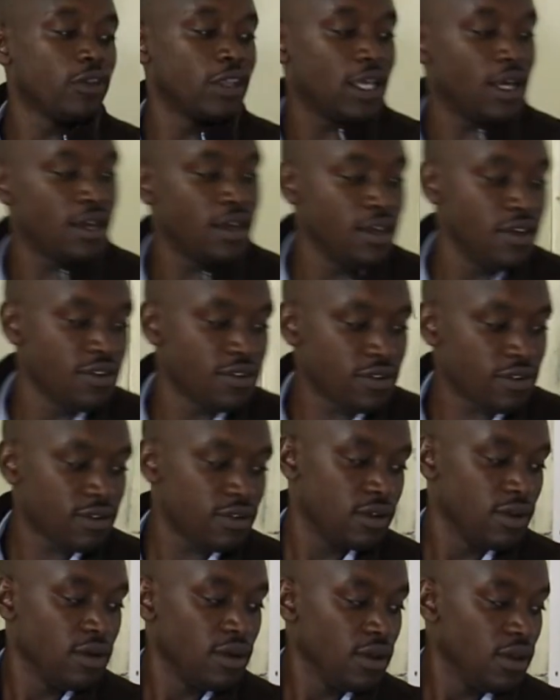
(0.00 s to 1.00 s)
to there
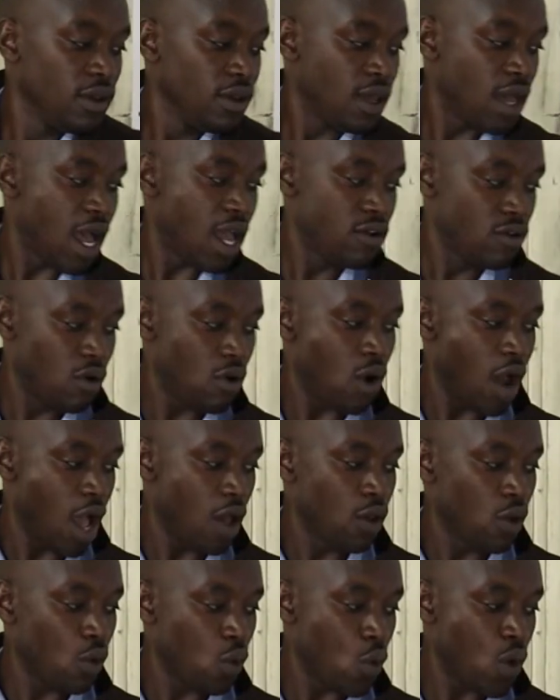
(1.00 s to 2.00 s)
is, I know
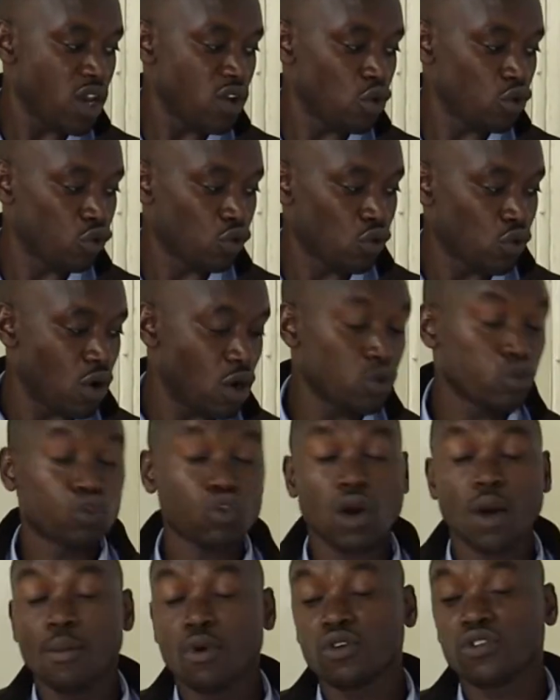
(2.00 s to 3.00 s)
when you want to
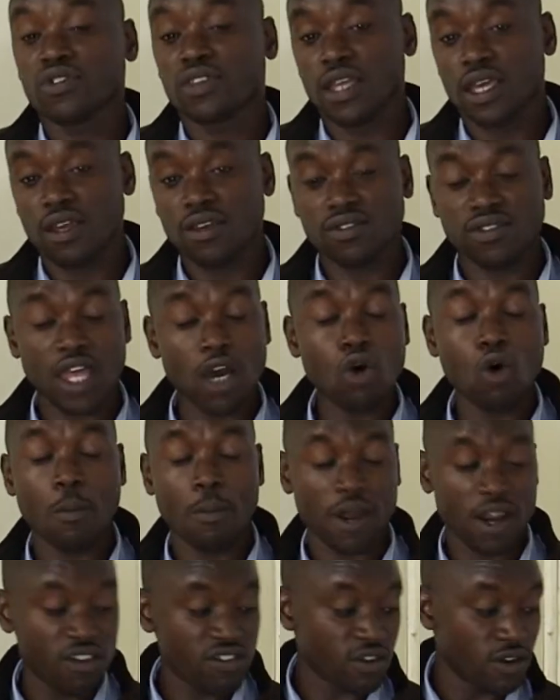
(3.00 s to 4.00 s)
talk about stack
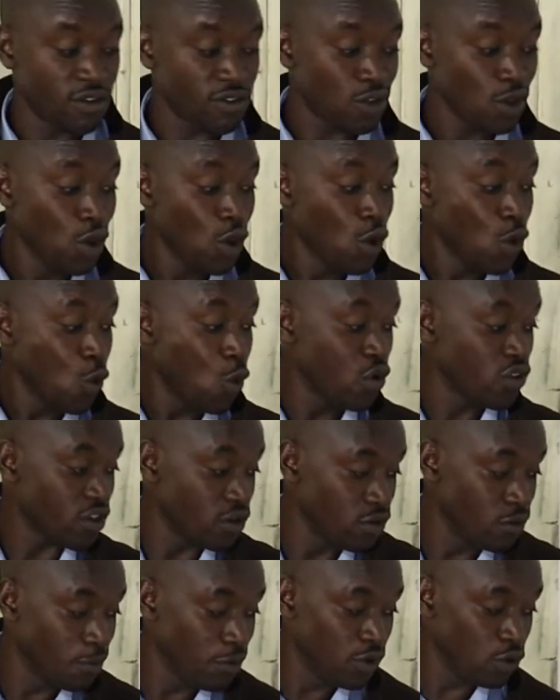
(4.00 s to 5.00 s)
operations, we
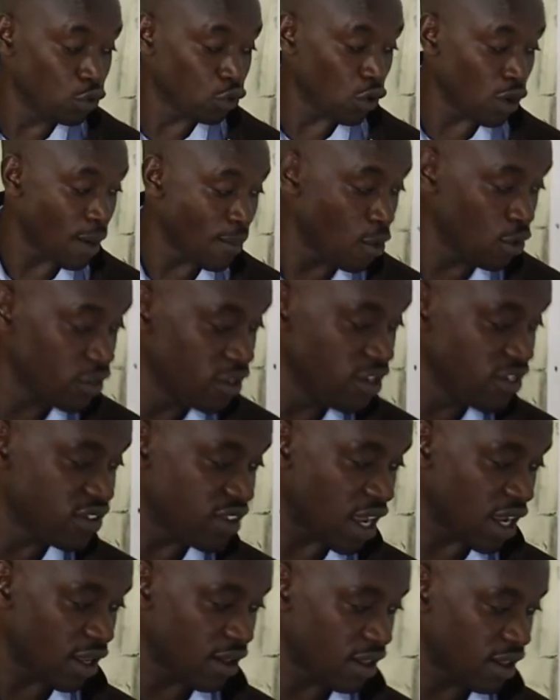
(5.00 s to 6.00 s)
shall be talking about this
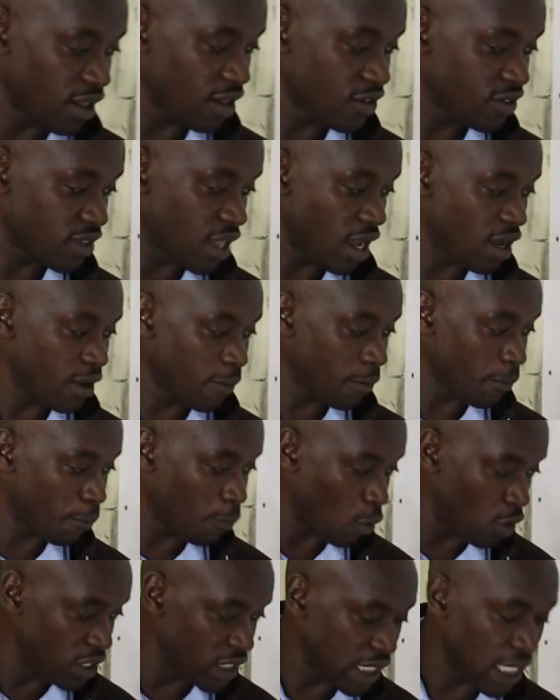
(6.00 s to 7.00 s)
stack
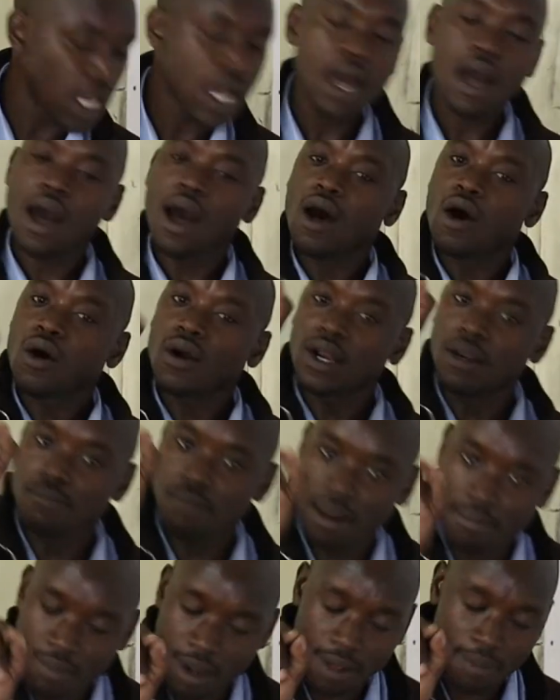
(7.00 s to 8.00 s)
pointer.
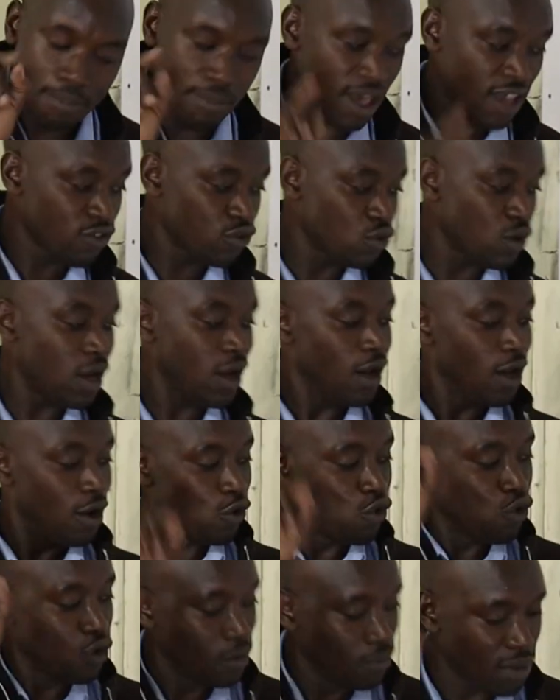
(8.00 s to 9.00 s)
Remember, make sure
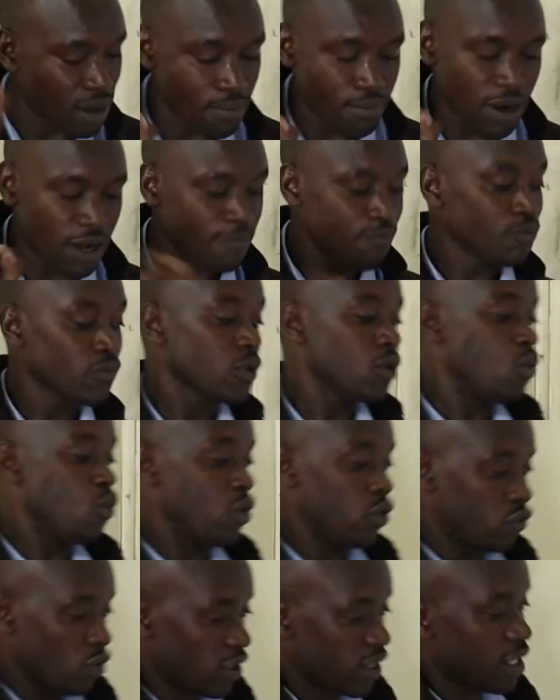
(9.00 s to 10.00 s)
you remember,
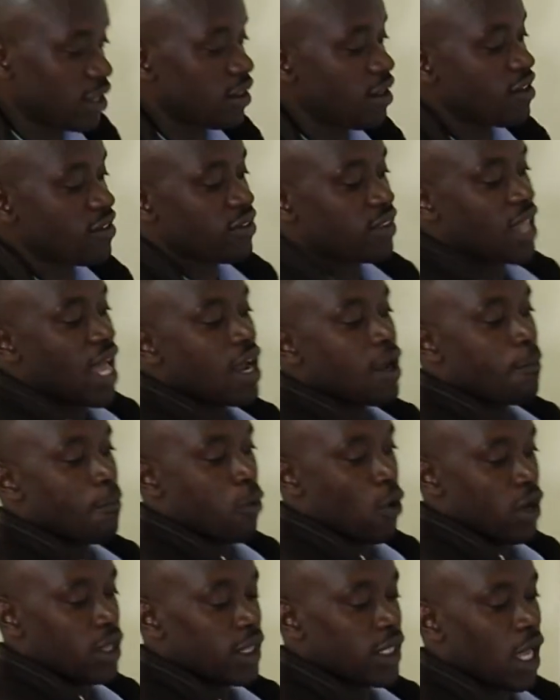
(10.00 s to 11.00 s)
we talk that the stack
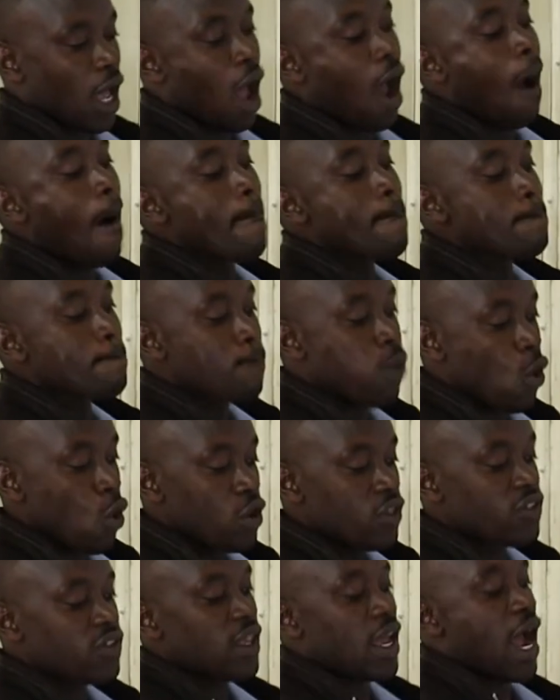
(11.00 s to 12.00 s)
pointer
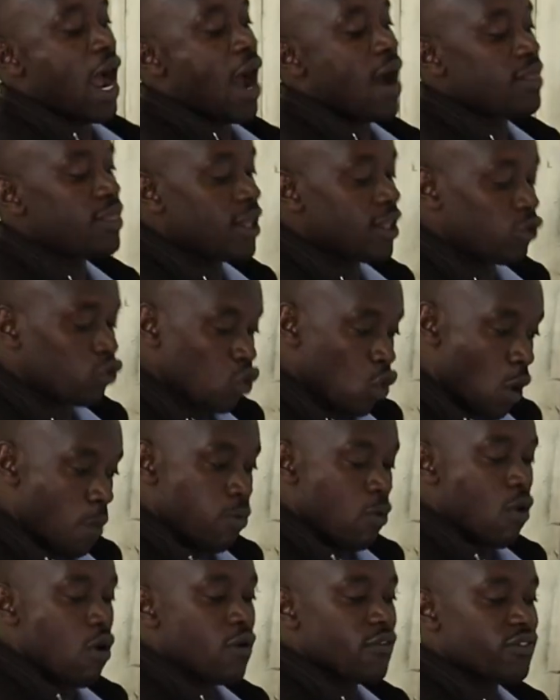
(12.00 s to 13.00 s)
points at the
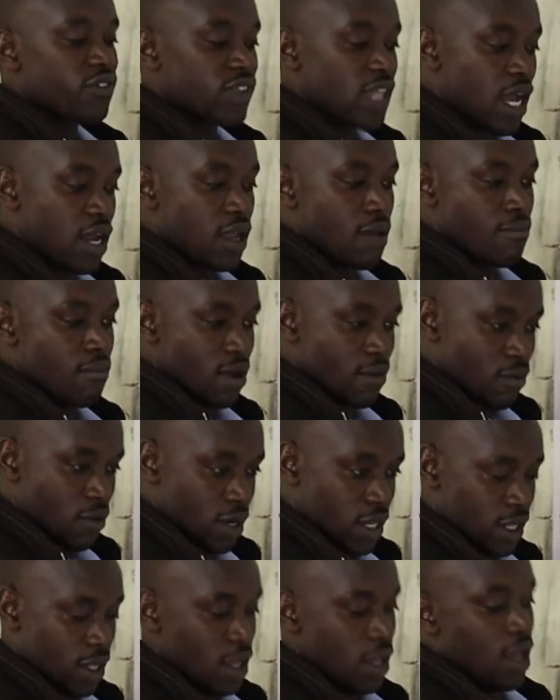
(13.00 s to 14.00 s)
top of stack
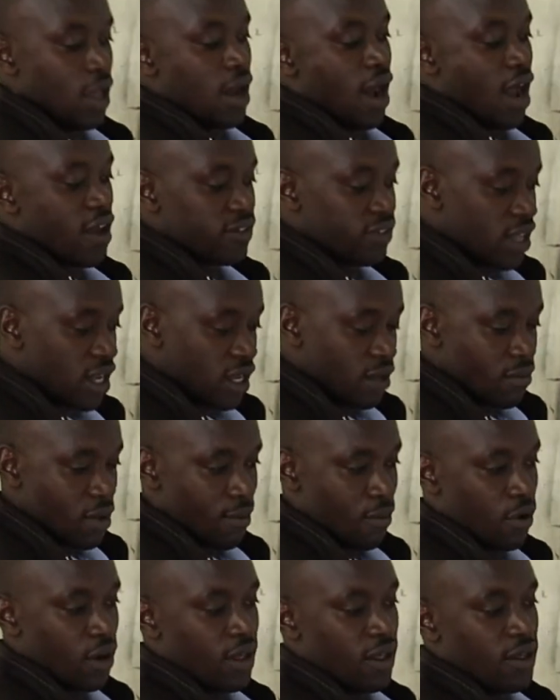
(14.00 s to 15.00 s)
memory. A stack
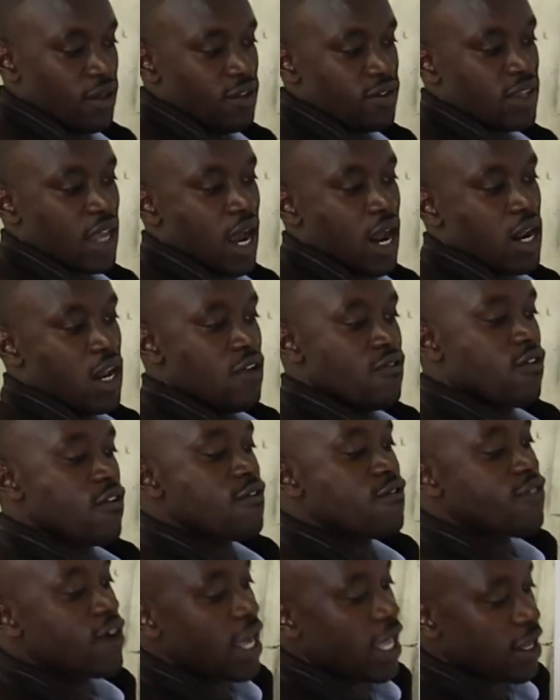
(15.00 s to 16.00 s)
memory is a LIFO
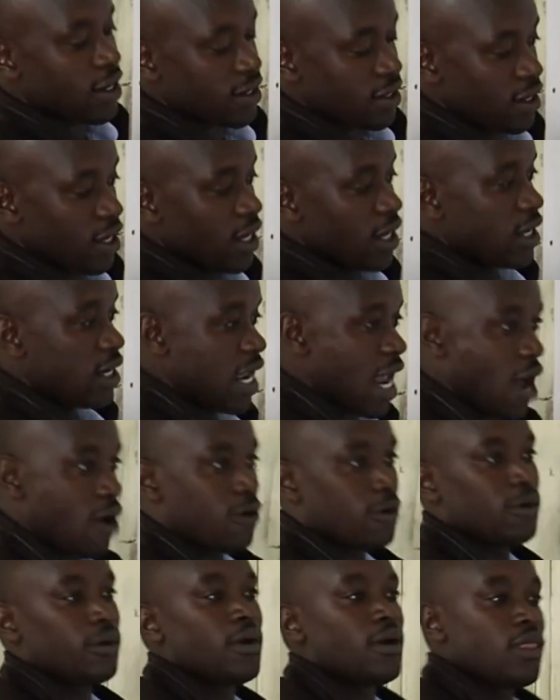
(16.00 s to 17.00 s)
file.
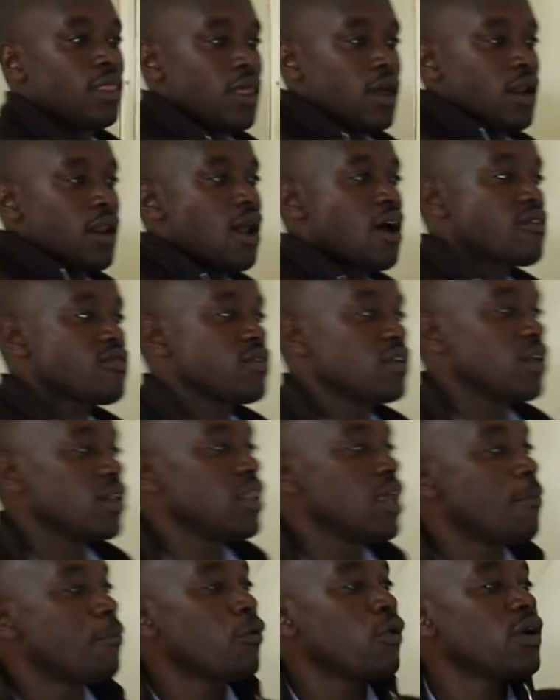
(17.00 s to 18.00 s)
Now,
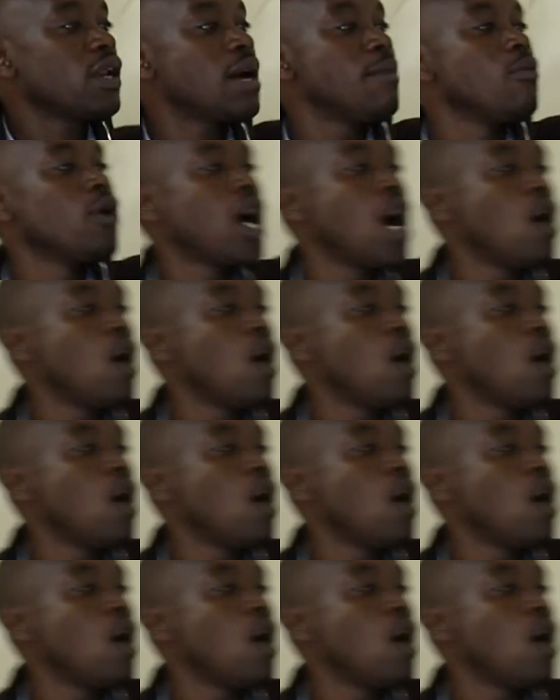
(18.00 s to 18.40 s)
the program